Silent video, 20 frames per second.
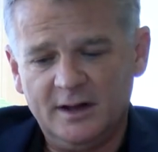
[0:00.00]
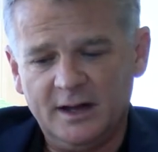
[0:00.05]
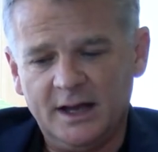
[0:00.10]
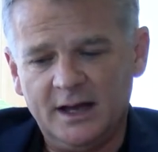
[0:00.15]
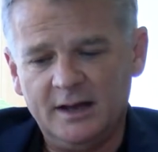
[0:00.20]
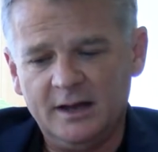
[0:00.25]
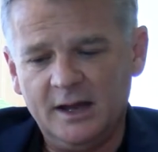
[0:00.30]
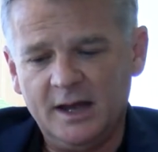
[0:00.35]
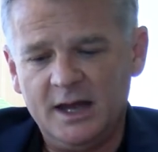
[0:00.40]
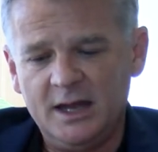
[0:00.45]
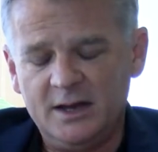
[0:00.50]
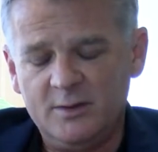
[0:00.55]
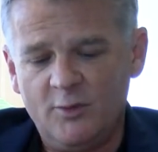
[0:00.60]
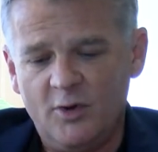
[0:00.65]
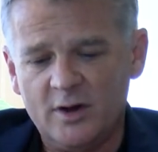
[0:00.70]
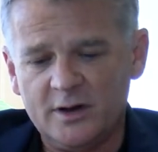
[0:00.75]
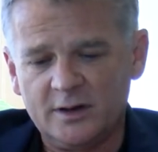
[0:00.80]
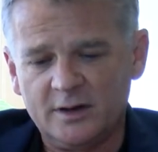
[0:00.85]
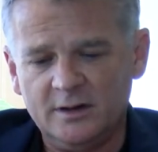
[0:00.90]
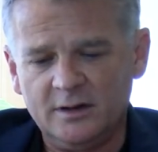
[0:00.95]
And he
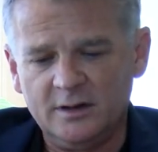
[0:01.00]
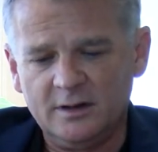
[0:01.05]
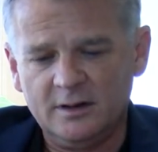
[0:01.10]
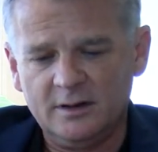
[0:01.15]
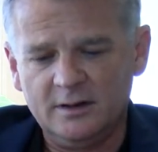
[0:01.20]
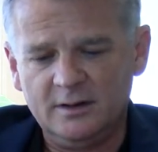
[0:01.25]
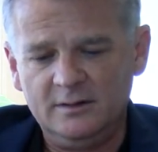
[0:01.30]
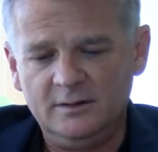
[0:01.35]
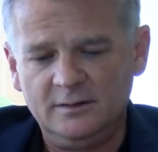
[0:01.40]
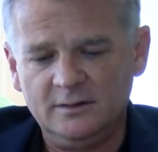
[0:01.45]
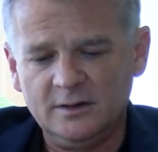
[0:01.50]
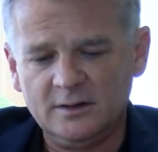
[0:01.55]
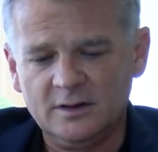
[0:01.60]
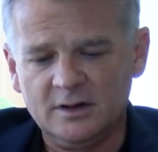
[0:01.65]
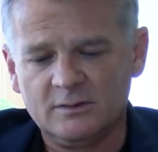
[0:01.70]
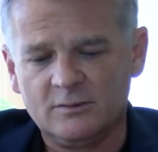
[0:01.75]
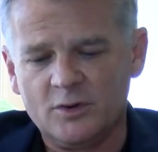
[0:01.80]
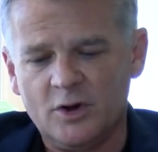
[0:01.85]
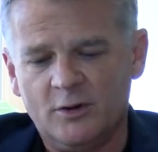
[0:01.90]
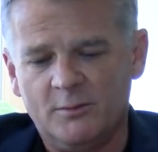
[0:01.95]
wanted
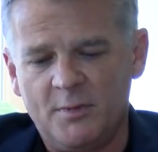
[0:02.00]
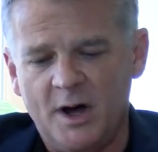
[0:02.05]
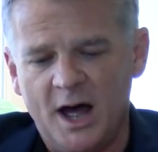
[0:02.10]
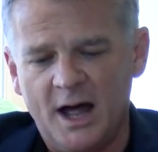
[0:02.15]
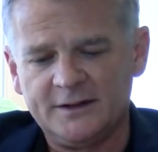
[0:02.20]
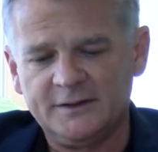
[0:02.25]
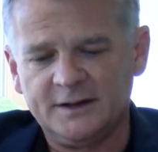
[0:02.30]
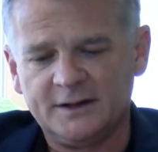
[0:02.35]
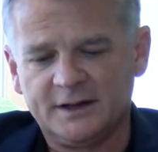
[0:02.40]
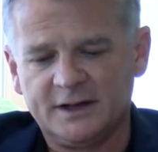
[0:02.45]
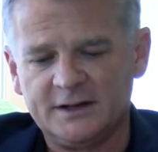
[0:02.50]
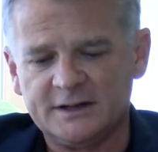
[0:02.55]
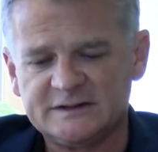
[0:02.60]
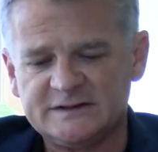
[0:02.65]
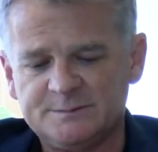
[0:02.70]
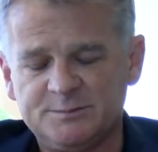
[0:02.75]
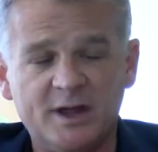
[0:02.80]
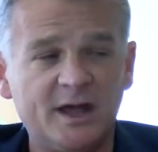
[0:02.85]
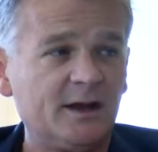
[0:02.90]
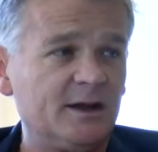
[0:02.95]
a robot that could
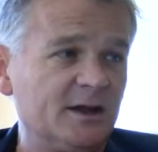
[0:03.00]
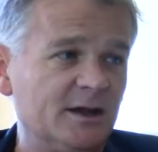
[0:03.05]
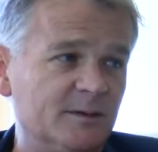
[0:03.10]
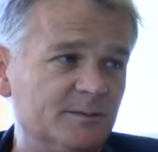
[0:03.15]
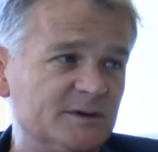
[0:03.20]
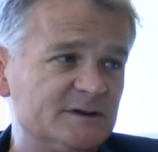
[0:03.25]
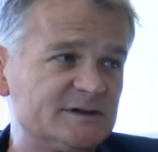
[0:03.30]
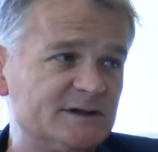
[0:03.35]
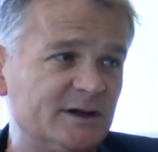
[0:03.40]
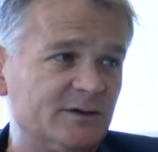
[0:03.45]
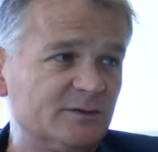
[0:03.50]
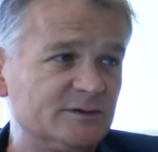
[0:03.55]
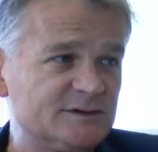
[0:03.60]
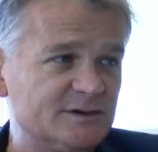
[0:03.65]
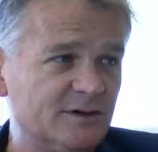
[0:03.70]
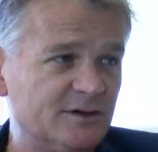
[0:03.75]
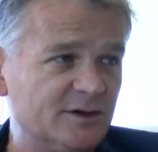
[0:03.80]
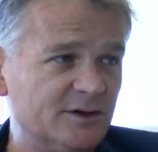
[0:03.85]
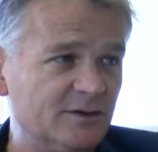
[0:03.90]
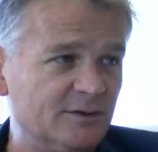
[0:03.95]
explain to him the
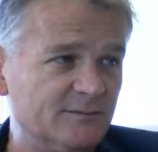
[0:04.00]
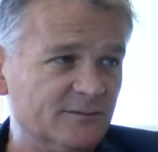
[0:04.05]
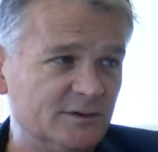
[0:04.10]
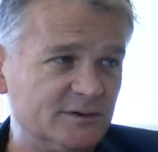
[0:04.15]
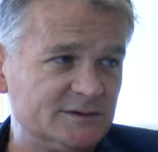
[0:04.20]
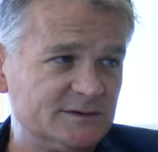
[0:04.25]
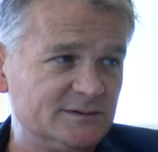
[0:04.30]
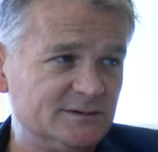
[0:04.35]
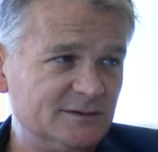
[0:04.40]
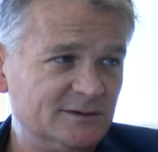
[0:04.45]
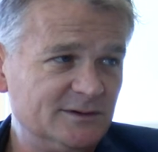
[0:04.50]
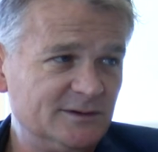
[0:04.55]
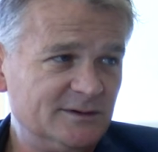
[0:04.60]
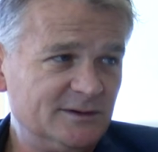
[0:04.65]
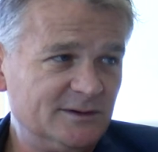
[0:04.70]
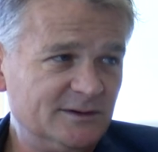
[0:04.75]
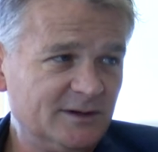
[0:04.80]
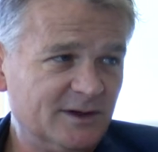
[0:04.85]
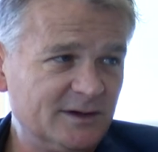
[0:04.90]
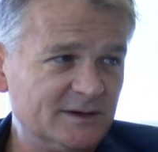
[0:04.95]
secrets of the universe,
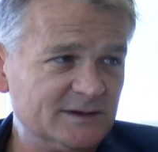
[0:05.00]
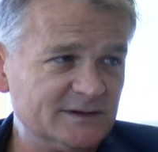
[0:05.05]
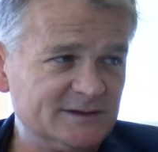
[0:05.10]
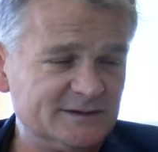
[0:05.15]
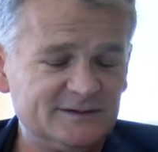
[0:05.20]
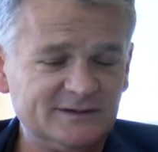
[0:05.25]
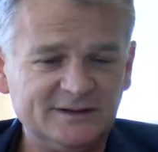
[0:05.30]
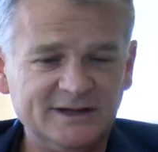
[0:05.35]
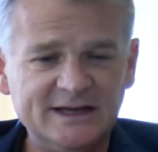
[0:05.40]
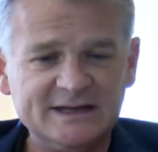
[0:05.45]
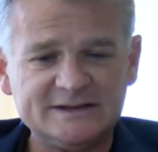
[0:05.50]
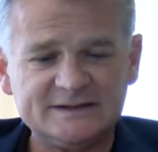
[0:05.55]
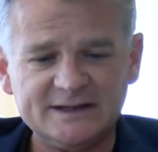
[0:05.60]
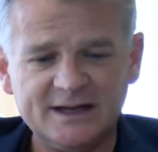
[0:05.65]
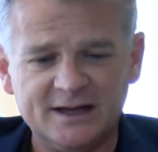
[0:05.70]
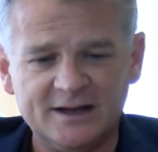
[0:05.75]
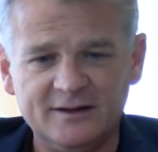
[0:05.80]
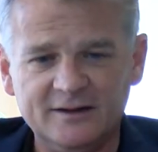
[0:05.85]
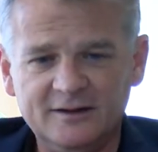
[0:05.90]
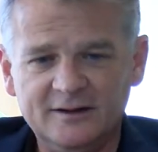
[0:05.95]
because he
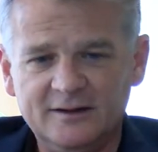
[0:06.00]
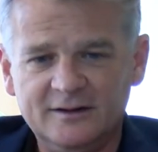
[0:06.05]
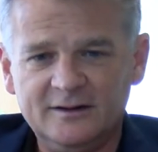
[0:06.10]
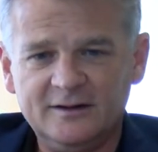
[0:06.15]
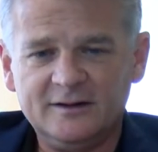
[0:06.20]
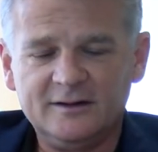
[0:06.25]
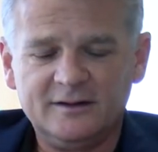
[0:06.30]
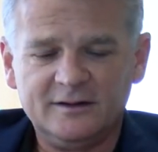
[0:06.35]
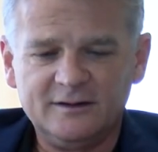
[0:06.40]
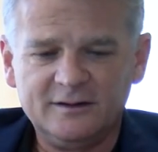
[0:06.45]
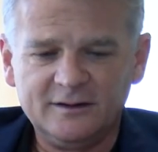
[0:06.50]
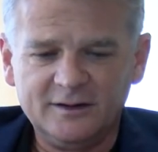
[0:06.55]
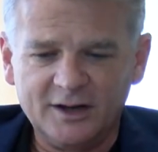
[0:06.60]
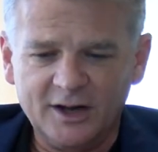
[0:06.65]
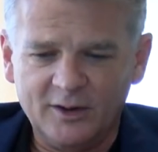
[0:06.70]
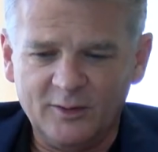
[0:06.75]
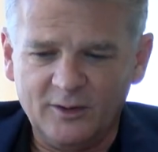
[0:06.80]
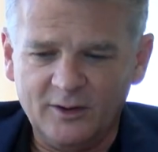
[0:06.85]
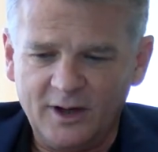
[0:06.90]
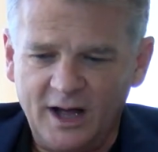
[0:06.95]
said you
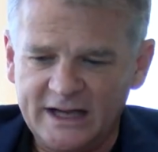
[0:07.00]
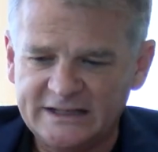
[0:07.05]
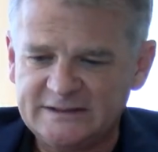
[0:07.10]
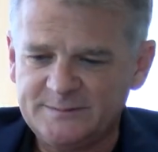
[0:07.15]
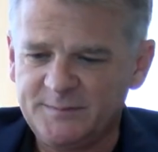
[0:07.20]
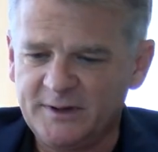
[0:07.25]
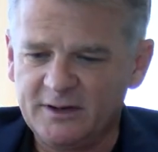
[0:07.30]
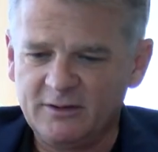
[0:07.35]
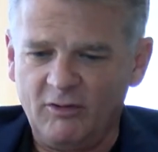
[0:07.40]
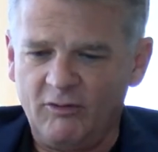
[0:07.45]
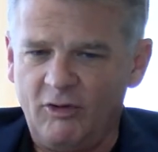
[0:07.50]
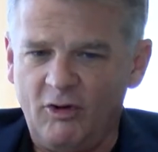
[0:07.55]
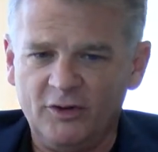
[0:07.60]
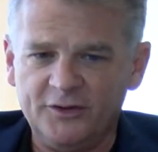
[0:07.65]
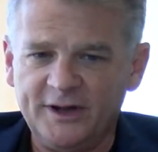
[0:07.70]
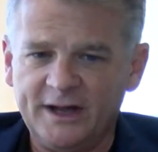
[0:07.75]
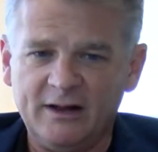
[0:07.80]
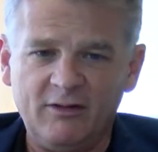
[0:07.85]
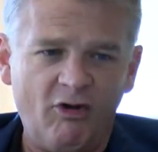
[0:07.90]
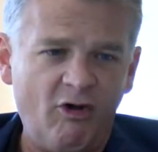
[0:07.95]
know, I spend
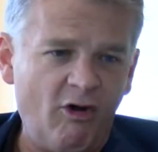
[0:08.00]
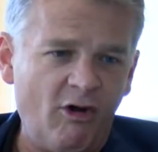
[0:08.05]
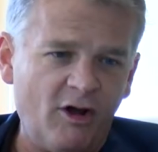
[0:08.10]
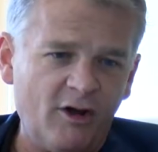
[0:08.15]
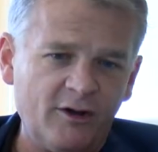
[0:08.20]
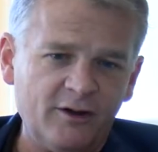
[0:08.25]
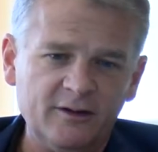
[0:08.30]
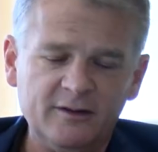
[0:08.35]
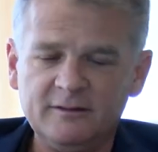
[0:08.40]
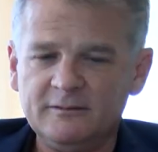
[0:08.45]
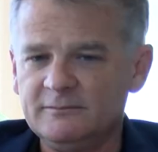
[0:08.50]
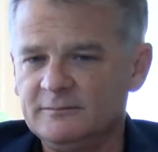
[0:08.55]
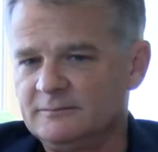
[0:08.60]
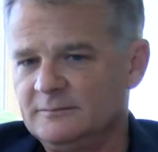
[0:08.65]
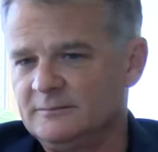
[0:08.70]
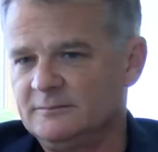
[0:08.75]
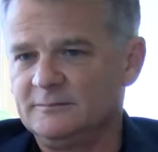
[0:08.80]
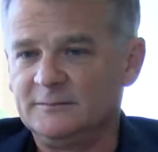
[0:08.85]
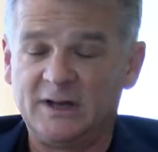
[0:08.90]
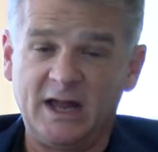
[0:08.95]
all day long,
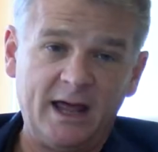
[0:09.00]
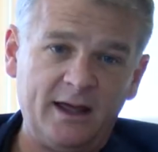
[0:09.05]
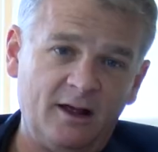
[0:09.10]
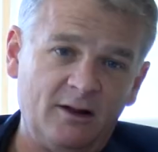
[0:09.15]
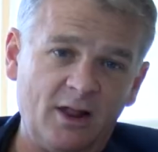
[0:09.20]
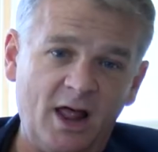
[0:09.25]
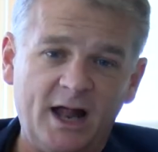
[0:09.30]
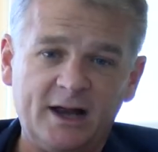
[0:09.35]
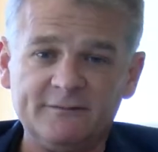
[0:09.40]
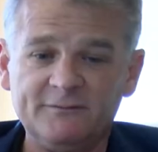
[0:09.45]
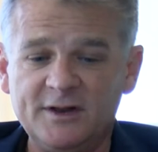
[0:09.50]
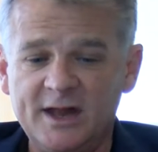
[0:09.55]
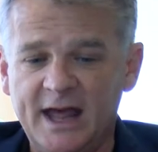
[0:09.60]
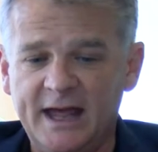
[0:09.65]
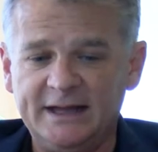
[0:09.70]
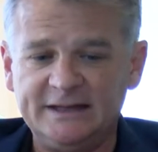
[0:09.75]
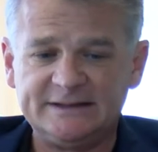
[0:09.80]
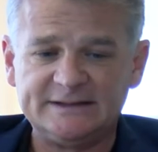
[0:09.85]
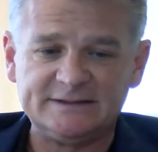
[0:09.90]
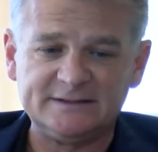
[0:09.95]
night, a lot of
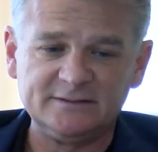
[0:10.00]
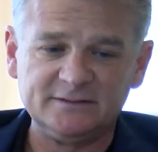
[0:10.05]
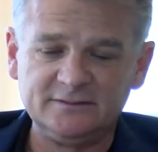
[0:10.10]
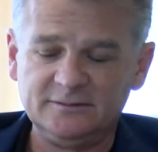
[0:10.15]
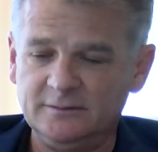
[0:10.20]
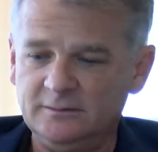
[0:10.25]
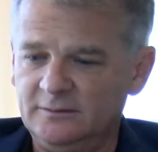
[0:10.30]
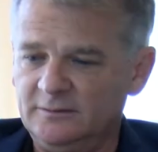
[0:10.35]
nights